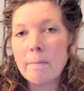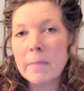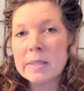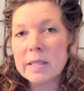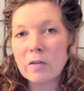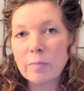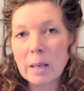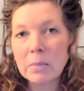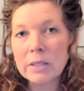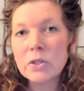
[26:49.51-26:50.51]

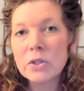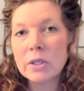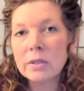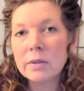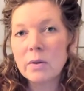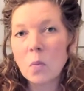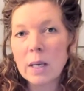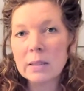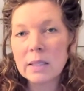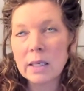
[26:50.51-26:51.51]
self-published The
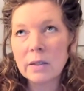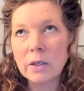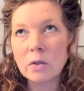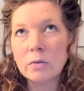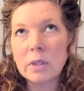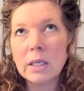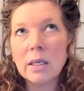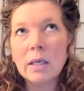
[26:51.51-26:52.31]
Wild Unknown,